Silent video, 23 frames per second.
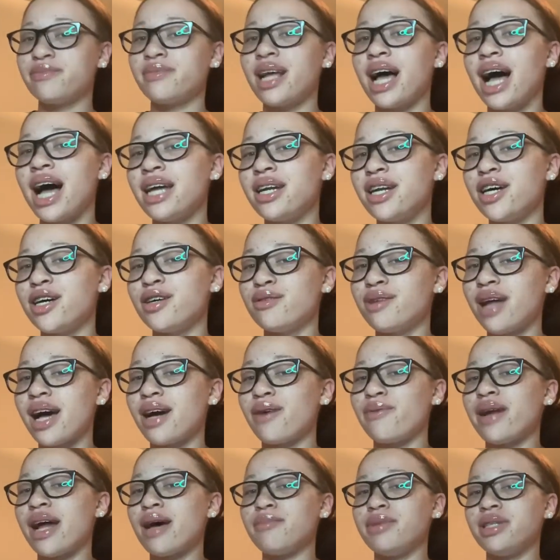i know like
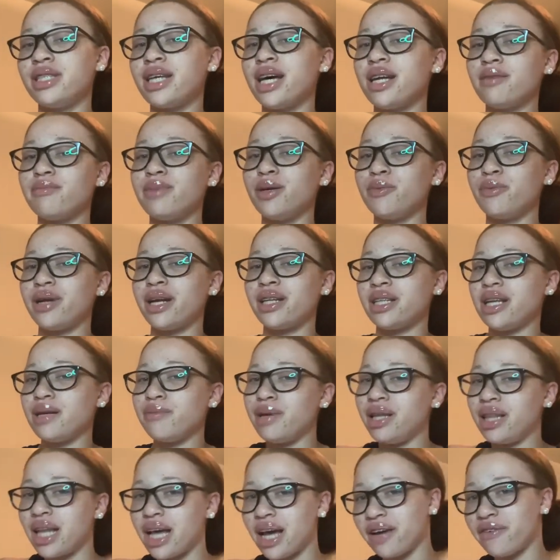when i be telling people that they
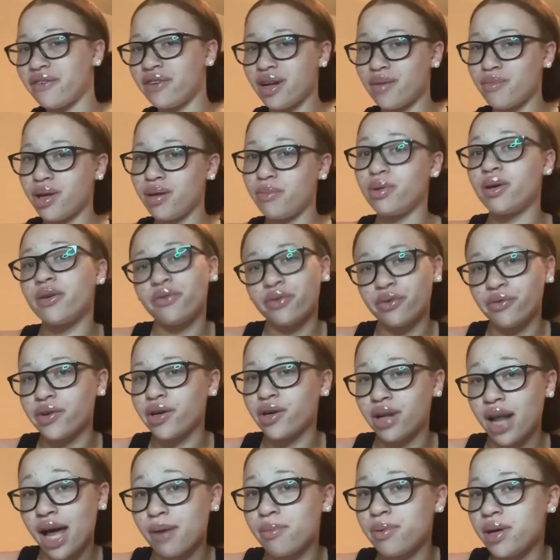be laughing at me but for real
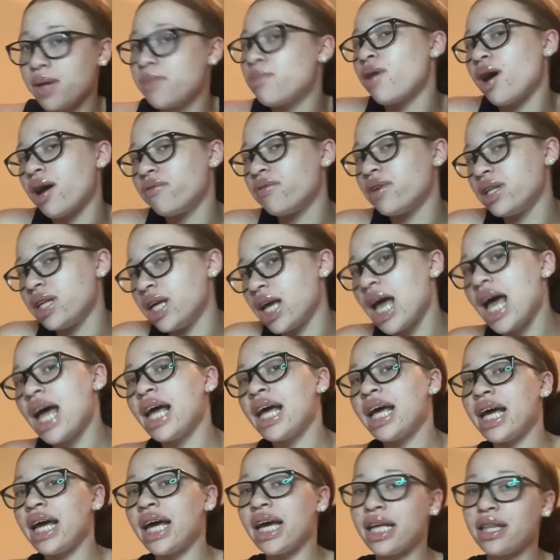like people are really
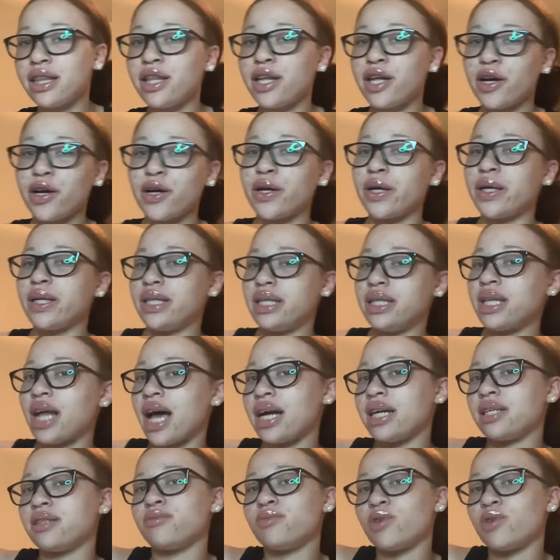in their like